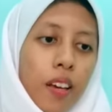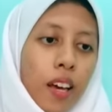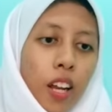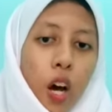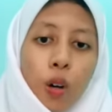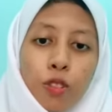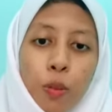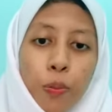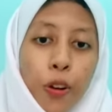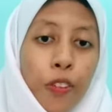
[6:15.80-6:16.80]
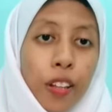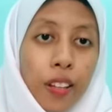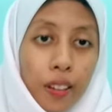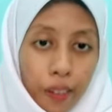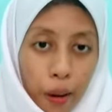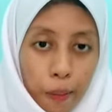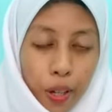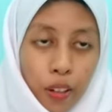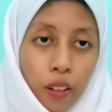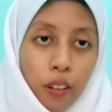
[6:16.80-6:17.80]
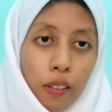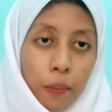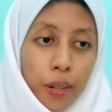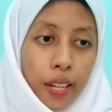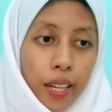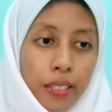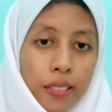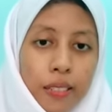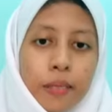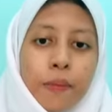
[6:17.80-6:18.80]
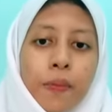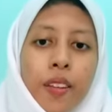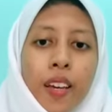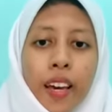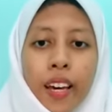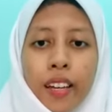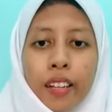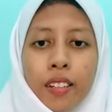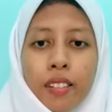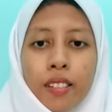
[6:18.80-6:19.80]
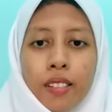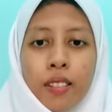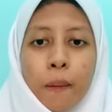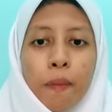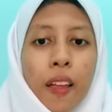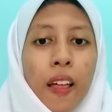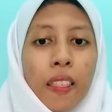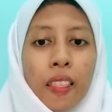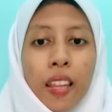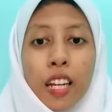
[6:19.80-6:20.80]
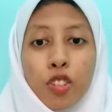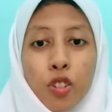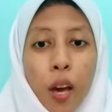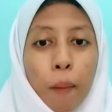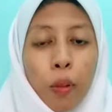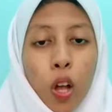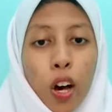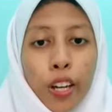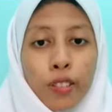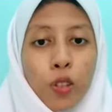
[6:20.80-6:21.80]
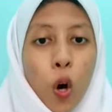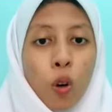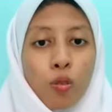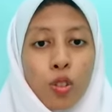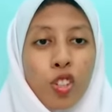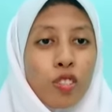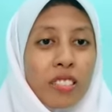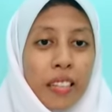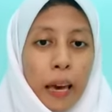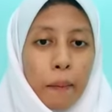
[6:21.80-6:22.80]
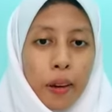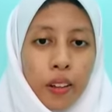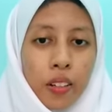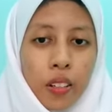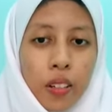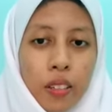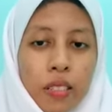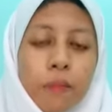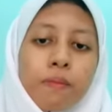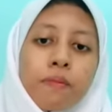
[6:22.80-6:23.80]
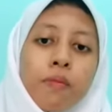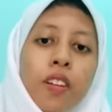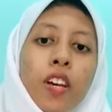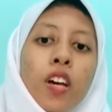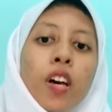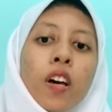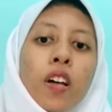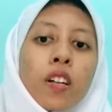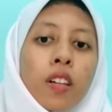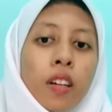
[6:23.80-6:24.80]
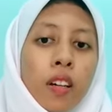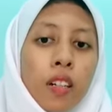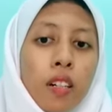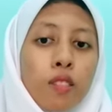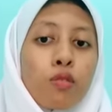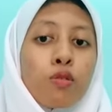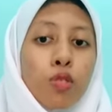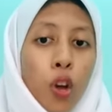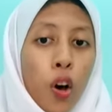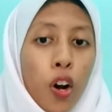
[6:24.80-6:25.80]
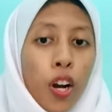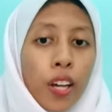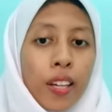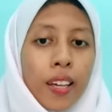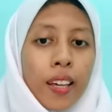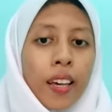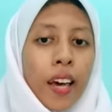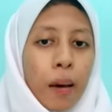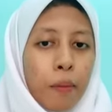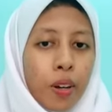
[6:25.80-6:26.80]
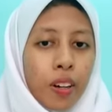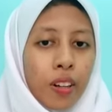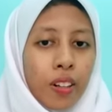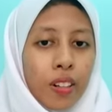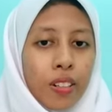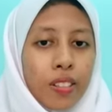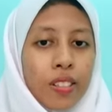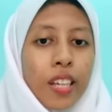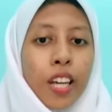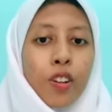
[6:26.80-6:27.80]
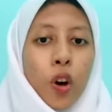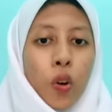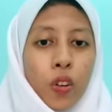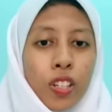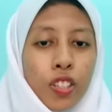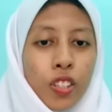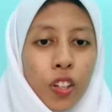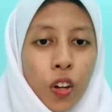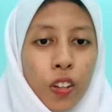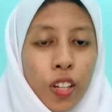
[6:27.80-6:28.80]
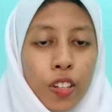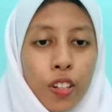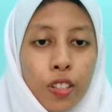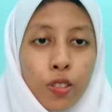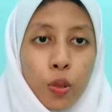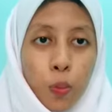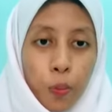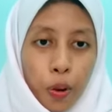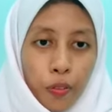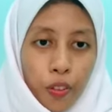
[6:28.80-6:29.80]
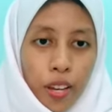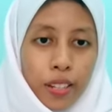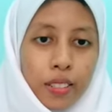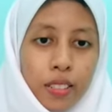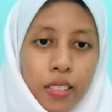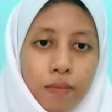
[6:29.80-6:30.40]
And how to preventing chemical contaminants is teach employees how to use chemicals, store chemicals in original containers to prevent